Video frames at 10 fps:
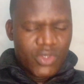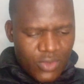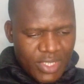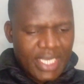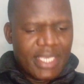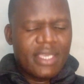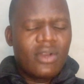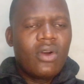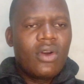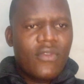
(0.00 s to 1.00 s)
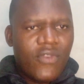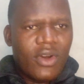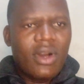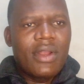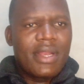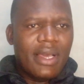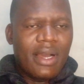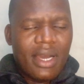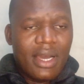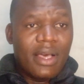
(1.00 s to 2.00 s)
today or for
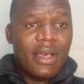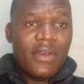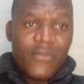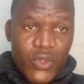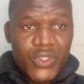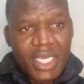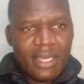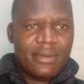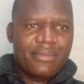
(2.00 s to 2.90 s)
future,